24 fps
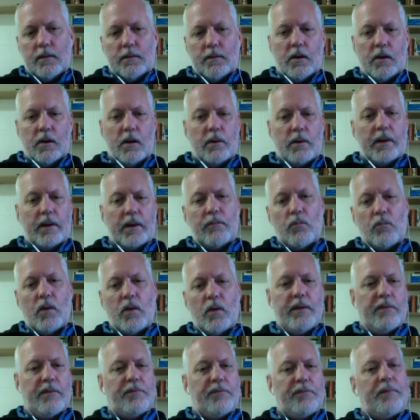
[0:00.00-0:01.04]
Okay,
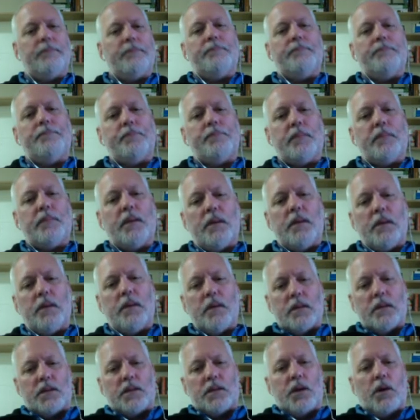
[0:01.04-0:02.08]
way different.
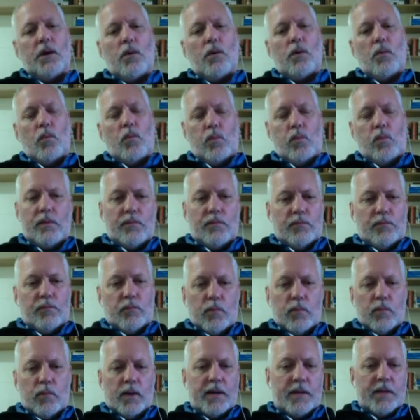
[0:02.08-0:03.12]
So we've
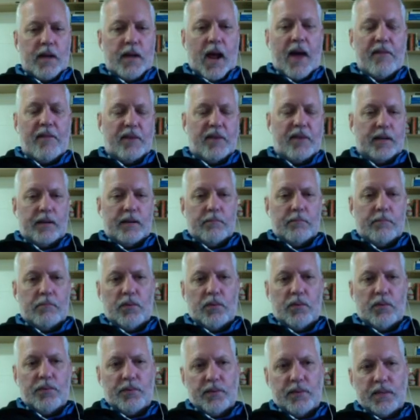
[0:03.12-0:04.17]
wreaked havoc in
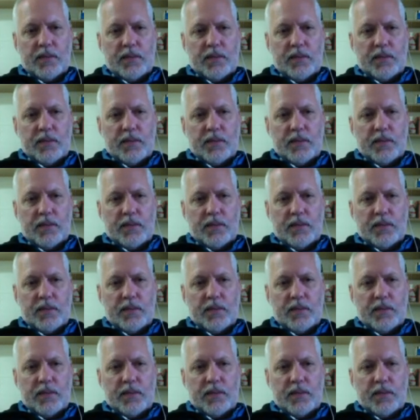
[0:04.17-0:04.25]
both of these